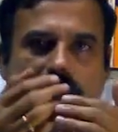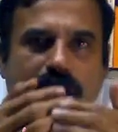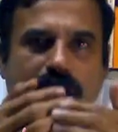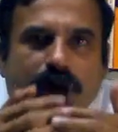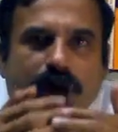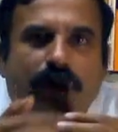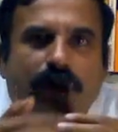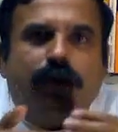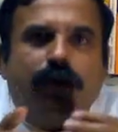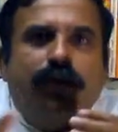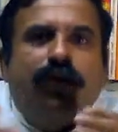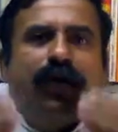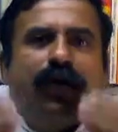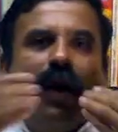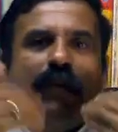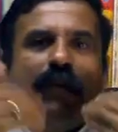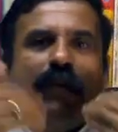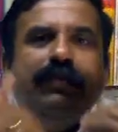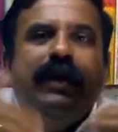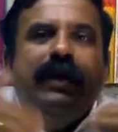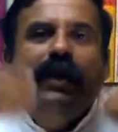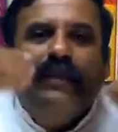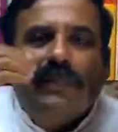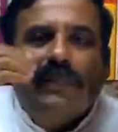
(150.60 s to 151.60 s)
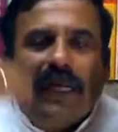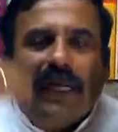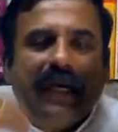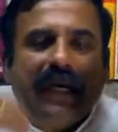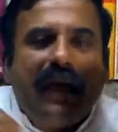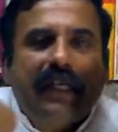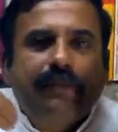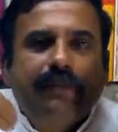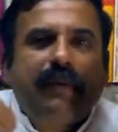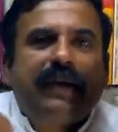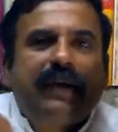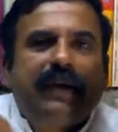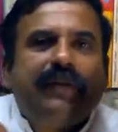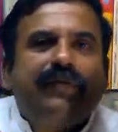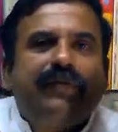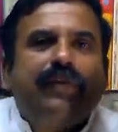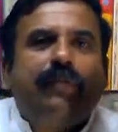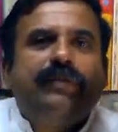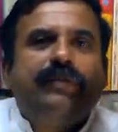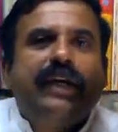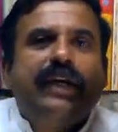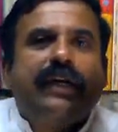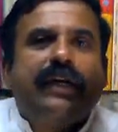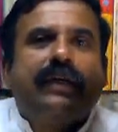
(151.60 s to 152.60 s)
Then you have to drop the subtle aspect
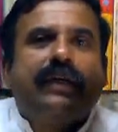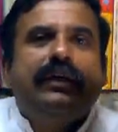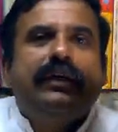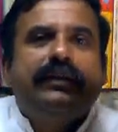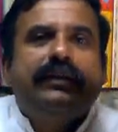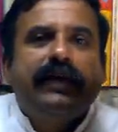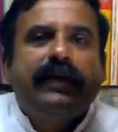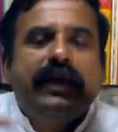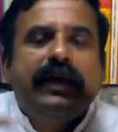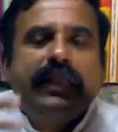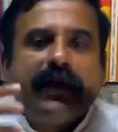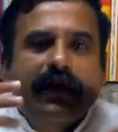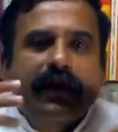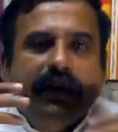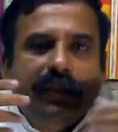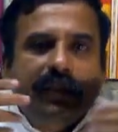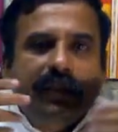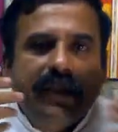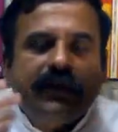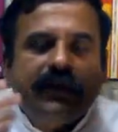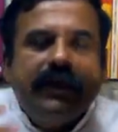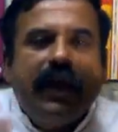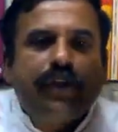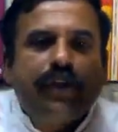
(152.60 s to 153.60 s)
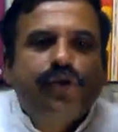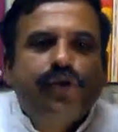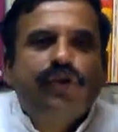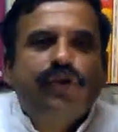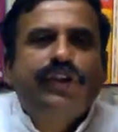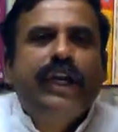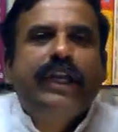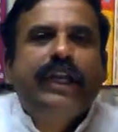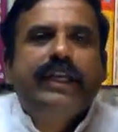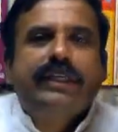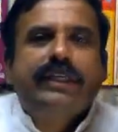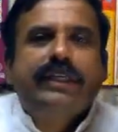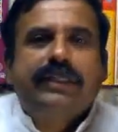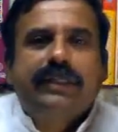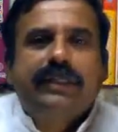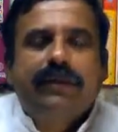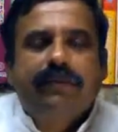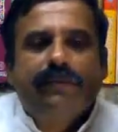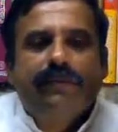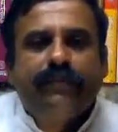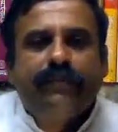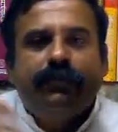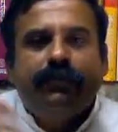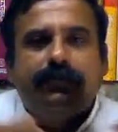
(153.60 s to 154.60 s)
of the object, saying that this also
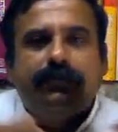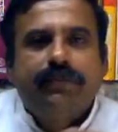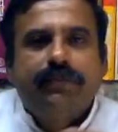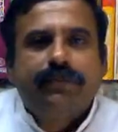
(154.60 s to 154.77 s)
changes.